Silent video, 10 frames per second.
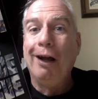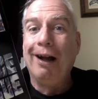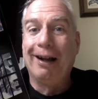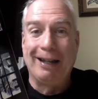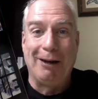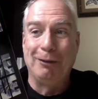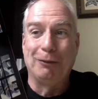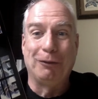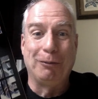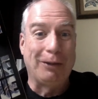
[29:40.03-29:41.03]
a character
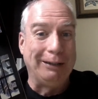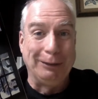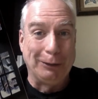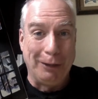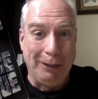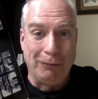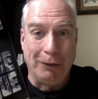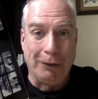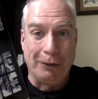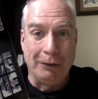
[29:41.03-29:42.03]
from Crisis on
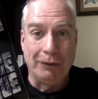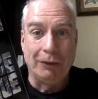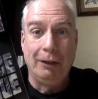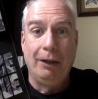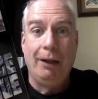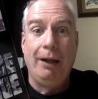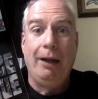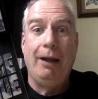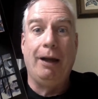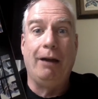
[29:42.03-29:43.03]
Infinite Earths
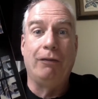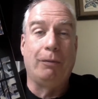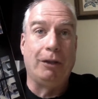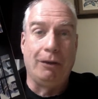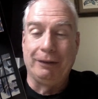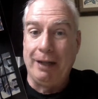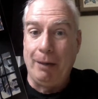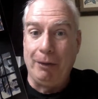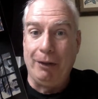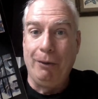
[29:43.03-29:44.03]
uh, from a long
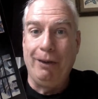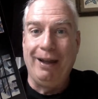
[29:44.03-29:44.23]
time ago,